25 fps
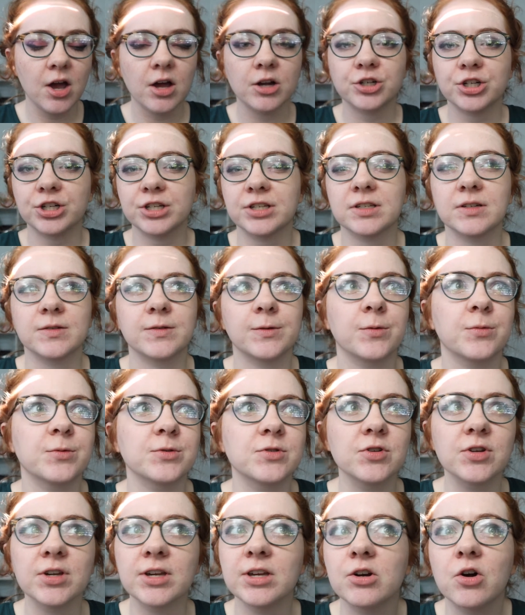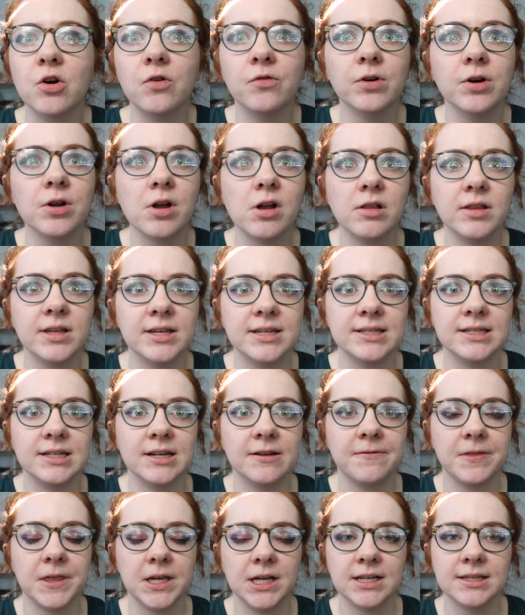just was looking over a list
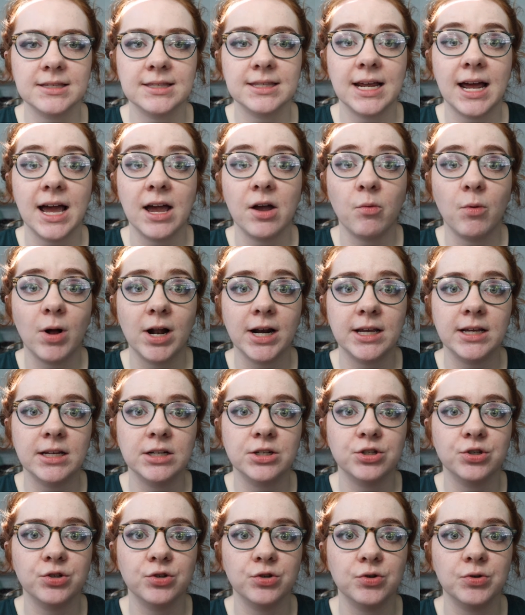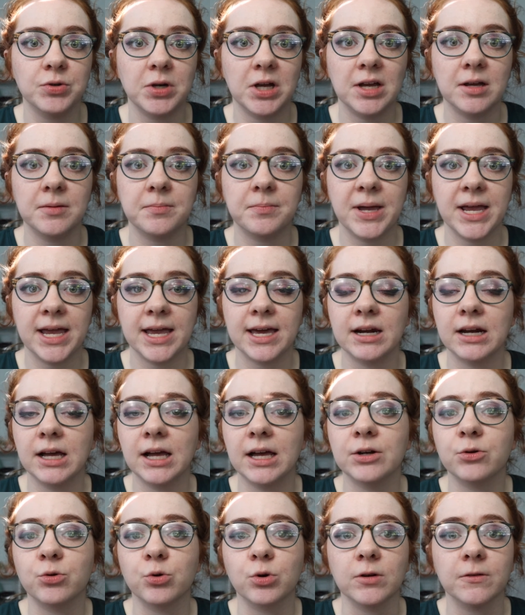of things that I wanted to hit pan
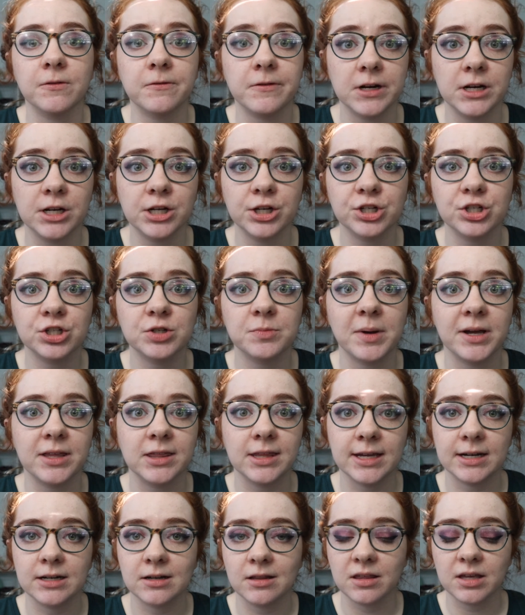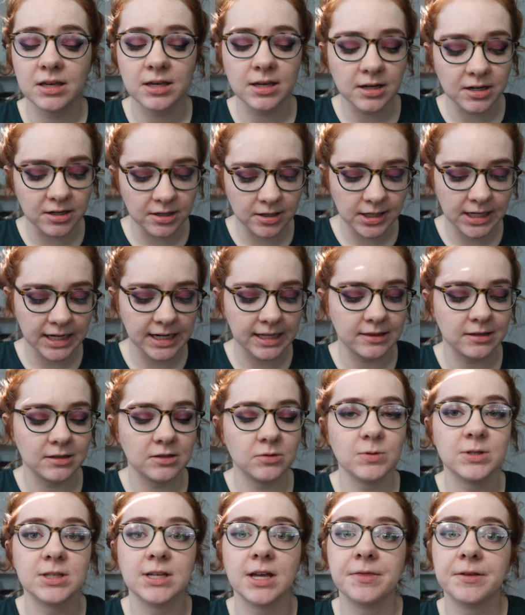on or finish by the end of the year, and this
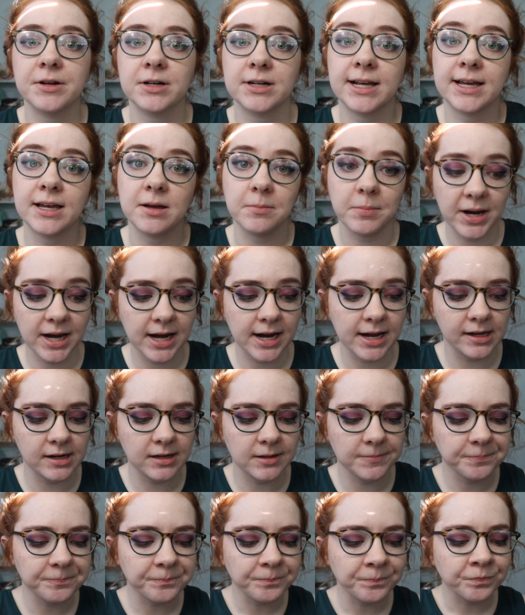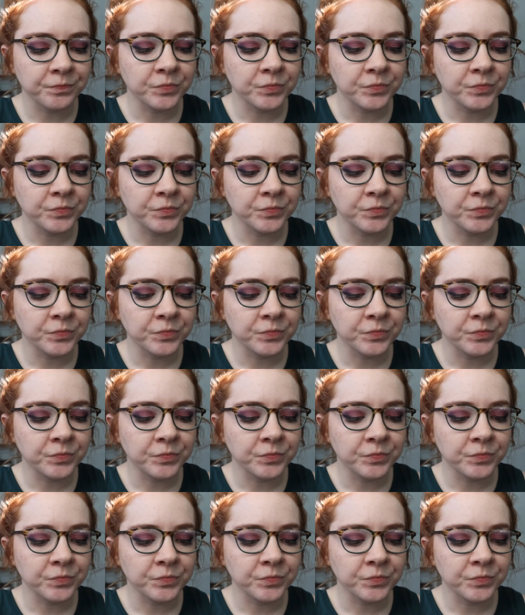was on there to hit pan.